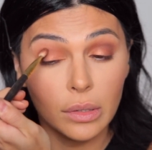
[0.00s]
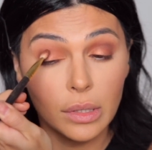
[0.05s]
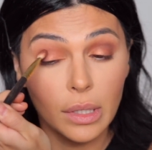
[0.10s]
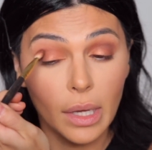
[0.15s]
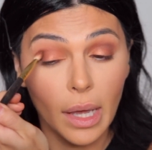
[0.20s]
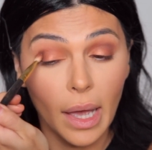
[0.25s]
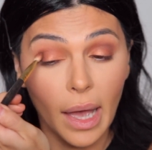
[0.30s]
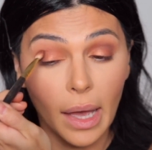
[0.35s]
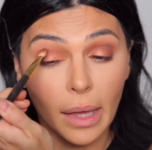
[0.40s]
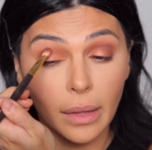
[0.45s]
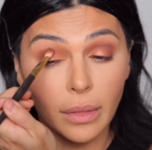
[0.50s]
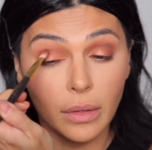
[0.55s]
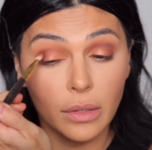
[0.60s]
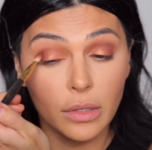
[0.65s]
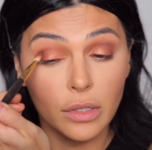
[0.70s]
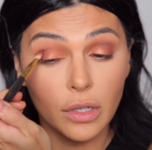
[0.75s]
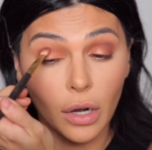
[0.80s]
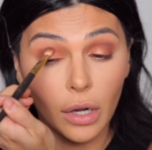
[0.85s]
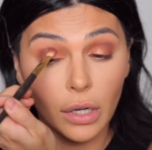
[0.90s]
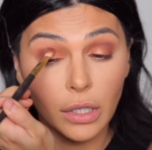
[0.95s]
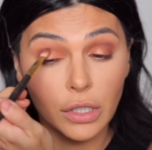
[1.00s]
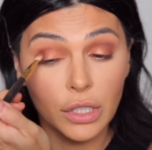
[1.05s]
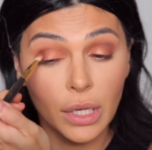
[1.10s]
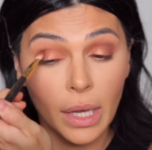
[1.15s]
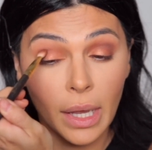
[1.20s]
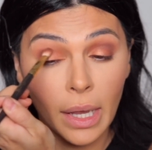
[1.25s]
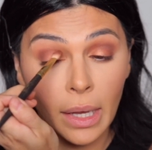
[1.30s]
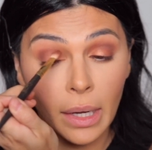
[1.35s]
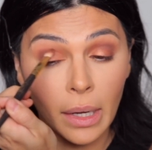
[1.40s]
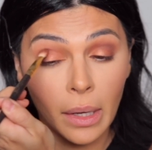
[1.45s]
to add the dark
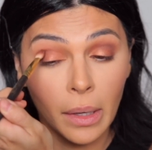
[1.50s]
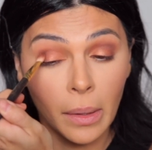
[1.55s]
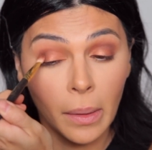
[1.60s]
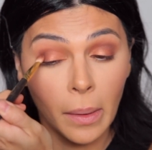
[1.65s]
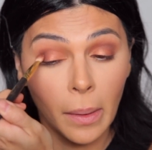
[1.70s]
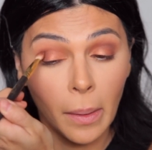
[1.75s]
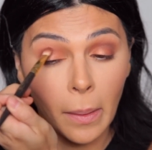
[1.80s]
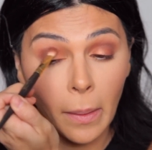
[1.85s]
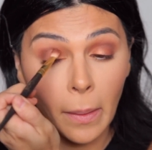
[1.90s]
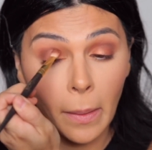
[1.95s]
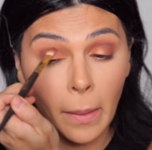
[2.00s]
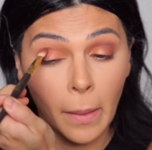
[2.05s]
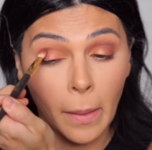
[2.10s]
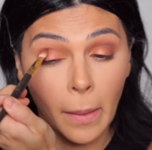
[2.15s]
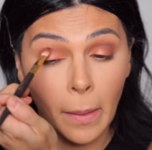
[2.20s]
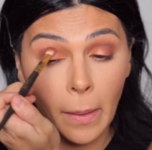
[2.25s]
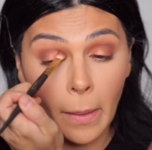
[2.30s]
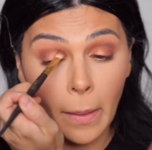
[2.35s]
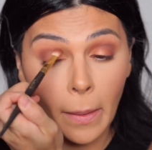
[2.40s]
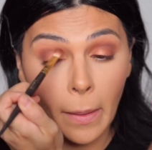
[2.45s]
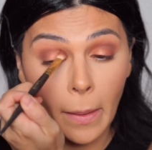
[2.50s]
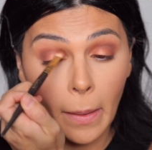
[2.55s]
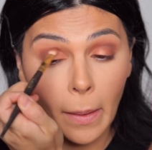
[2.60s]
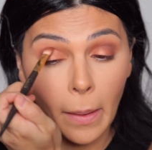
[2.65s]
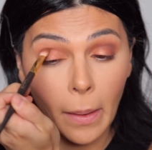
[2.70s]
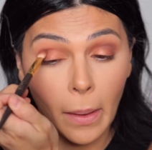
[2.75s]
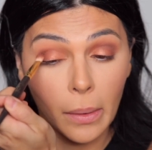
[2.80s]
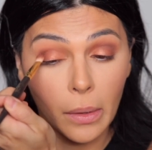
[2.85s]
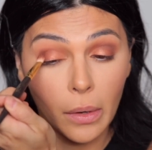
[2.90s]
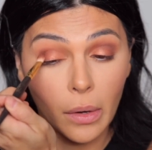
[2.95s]
shade
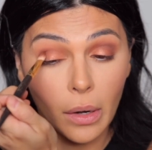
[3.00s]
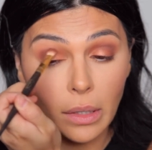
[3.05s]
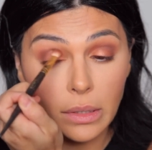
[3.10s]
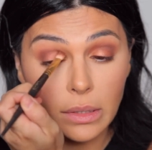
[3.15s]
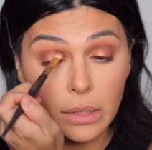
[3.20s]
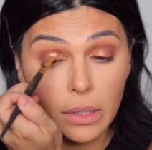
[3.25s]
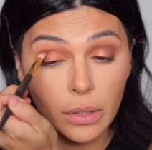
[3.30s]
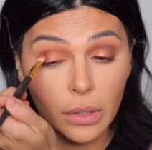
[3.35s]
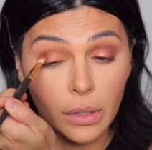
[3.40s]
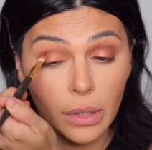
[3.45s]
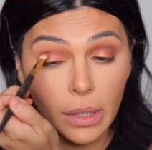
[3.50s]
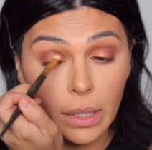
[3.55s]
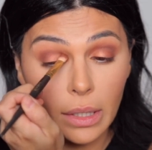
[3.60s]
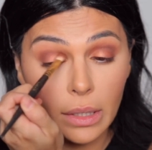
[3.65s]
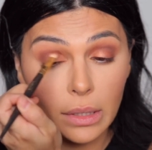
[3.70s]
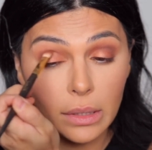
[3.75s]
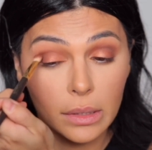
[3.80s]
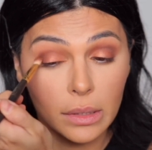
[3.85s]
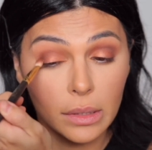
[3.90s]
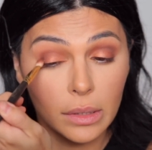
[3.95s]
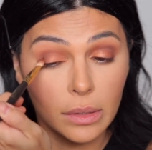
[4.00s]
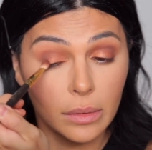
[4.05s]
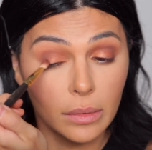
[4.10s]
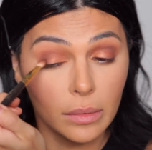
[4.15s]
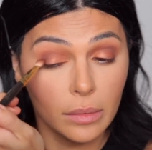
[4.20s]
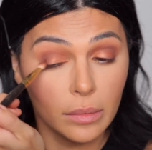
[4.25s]
across the crease.